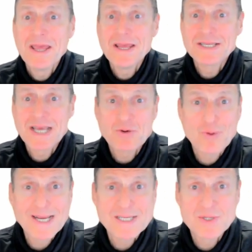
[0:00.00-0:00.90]
is a
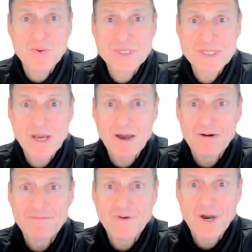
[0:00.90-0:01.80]
great source
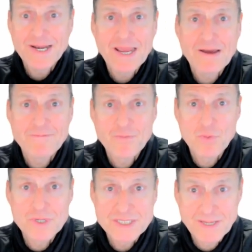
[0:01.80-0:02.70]
of finding out
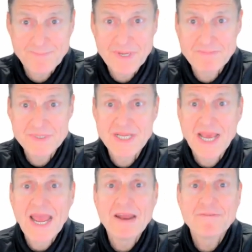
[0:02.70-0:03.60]
fraud symptoms
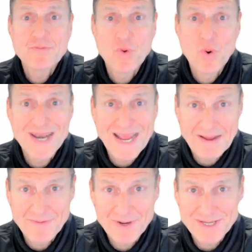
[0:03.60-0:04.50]
and fraud
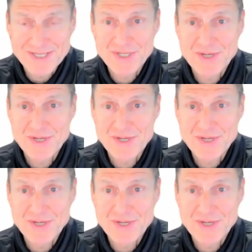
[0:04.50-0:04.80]
evidence.